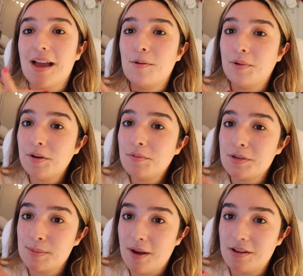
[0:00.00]
I will
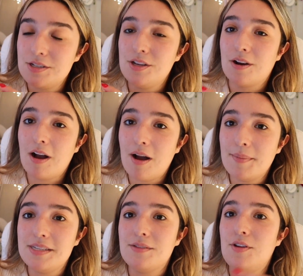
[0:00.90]
respond to your
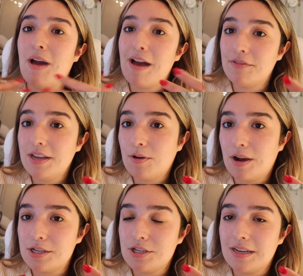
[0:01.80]
comments if you have any
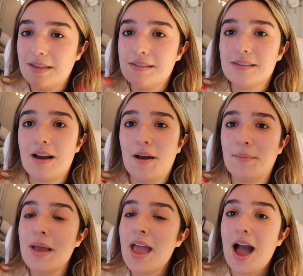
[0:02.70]
questions.
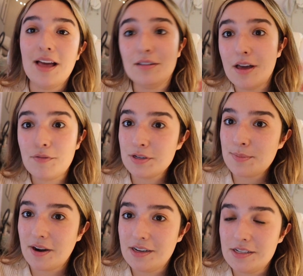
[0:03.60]
I love
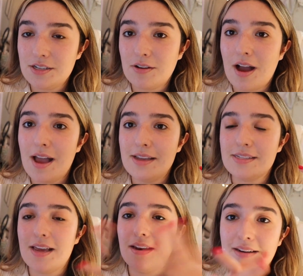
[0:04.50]
responding to you
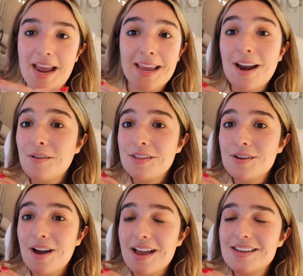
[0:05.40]
guys and hanging out with
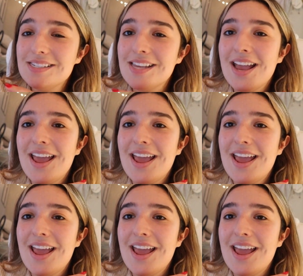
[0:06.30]
you guys.